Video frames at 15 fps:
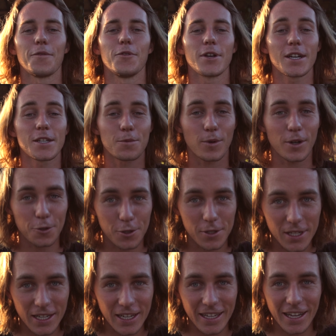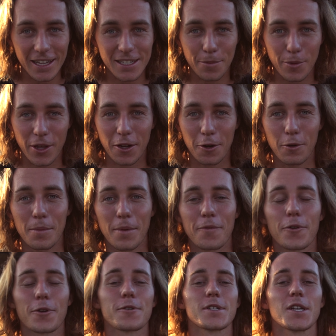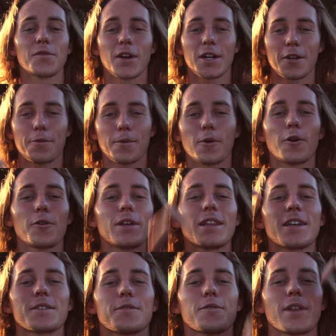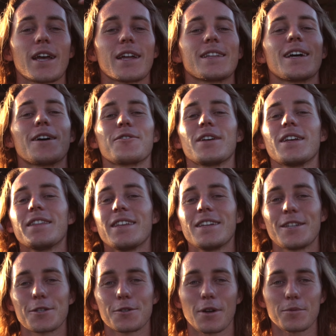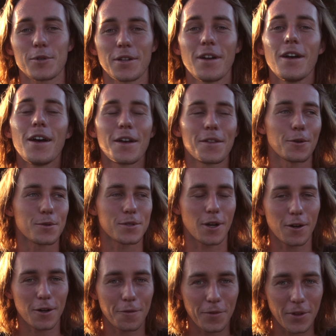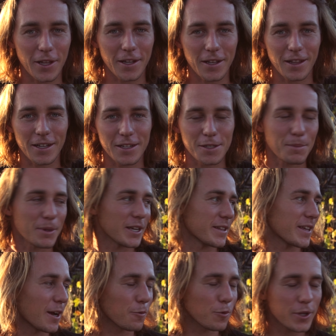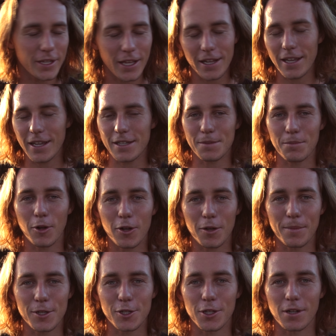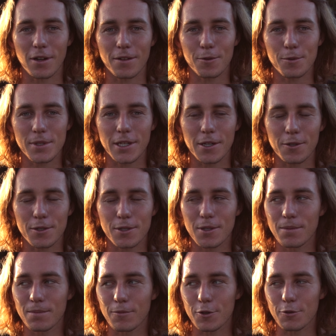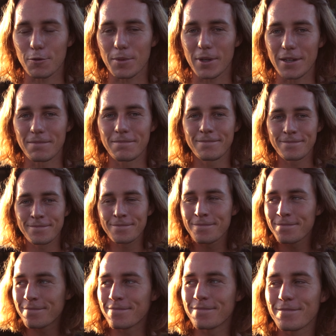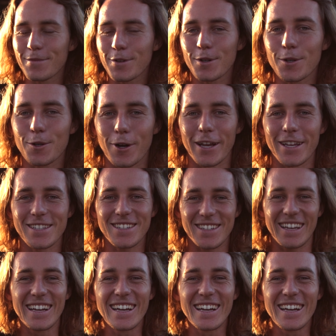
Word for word: If you guys were interested in getting some of that equipment for yourself, I'm gonna throw all the links for that down in the description. Those are affiliate links, meaning that I would get a small commission on those sales, which would be great.